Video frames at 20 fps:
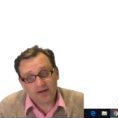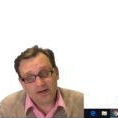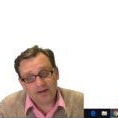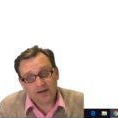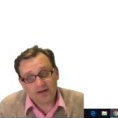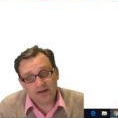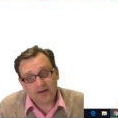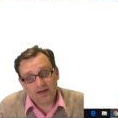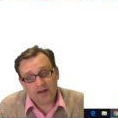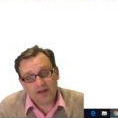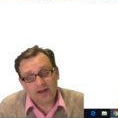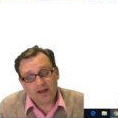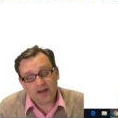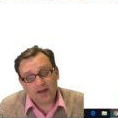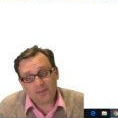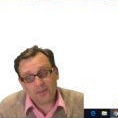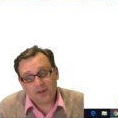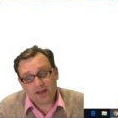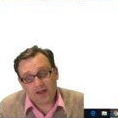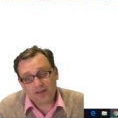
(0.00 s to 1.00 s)
right,
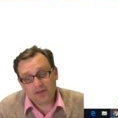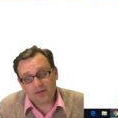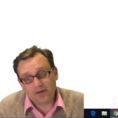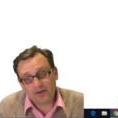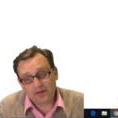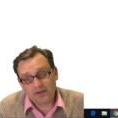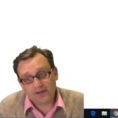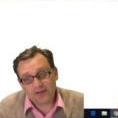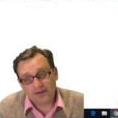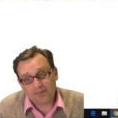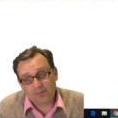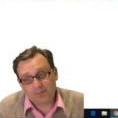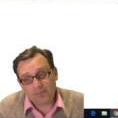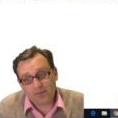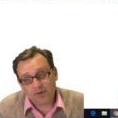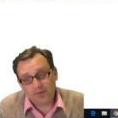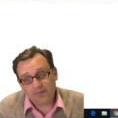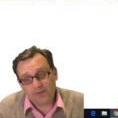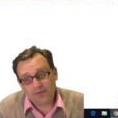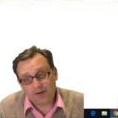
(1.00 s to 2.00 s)
and about
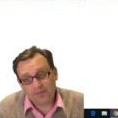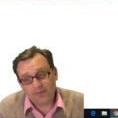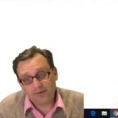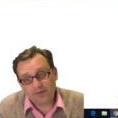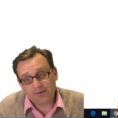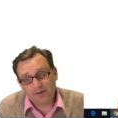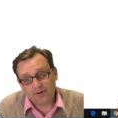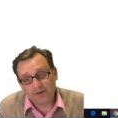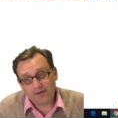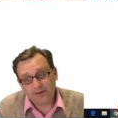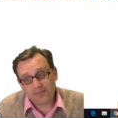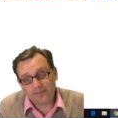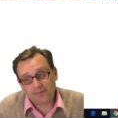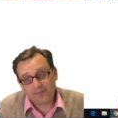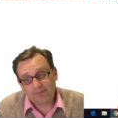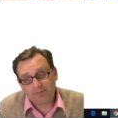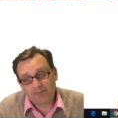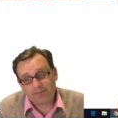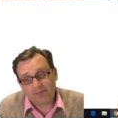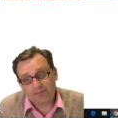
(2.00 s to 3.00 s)
37.5
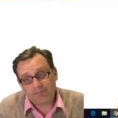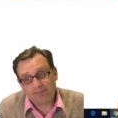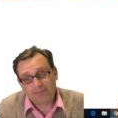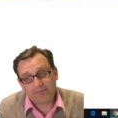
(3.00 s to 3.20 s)
degrees.